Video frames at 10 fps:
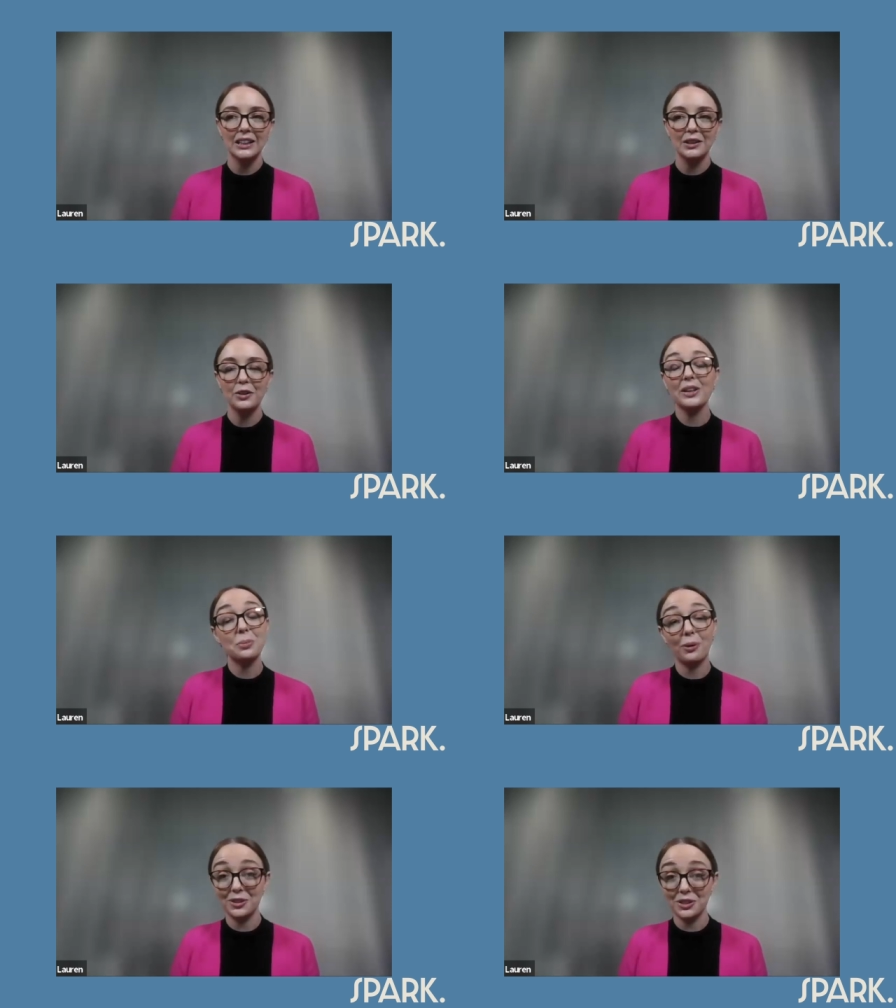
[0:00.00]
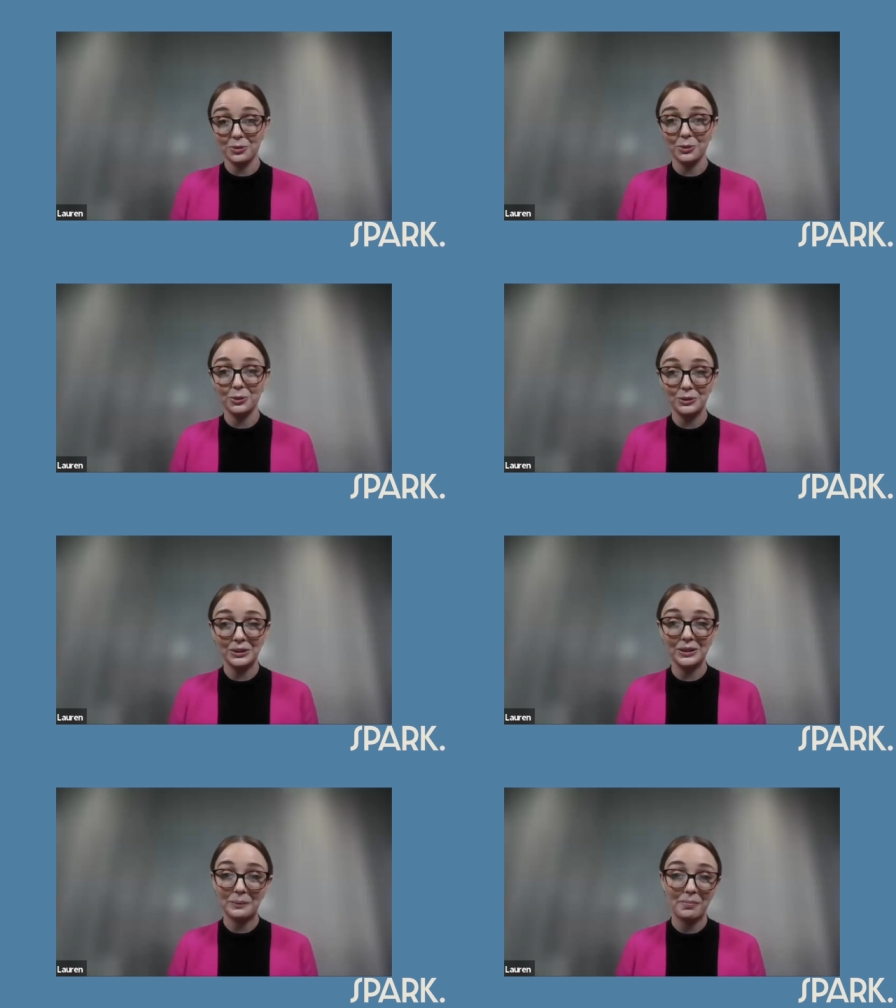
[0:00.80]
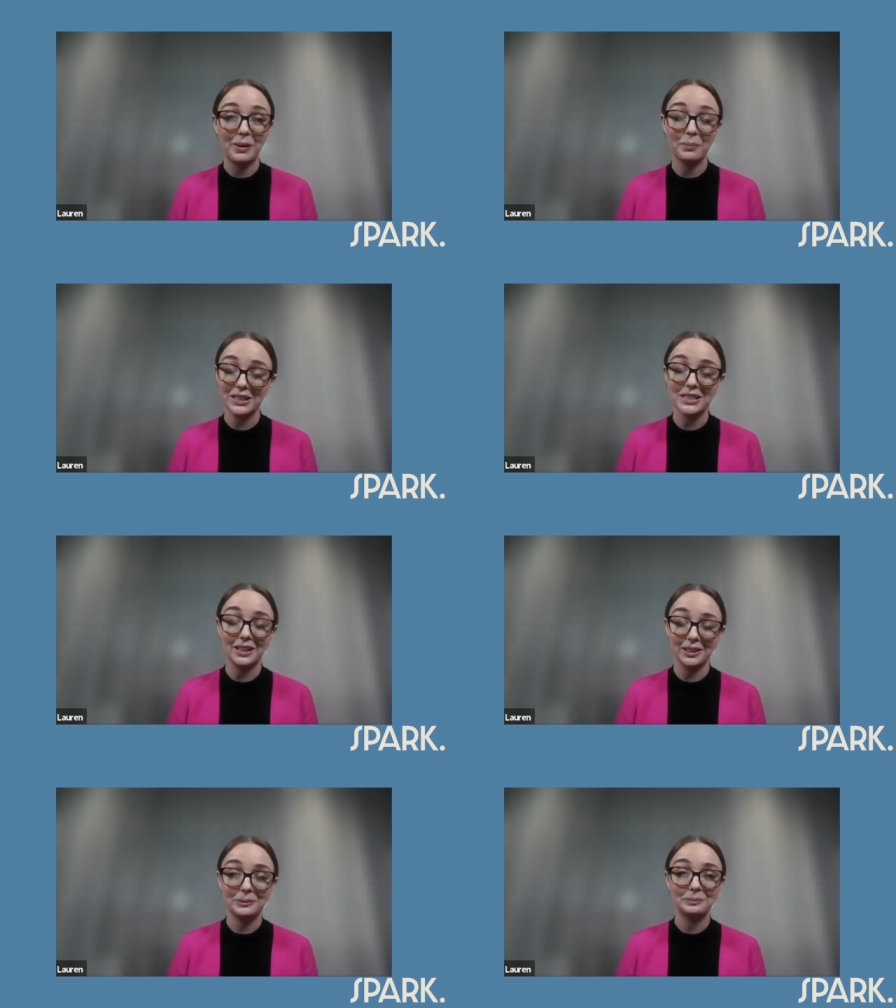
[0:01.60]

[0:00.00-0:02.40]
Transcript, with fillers: you know it's possible, mm. but it's mm. hard.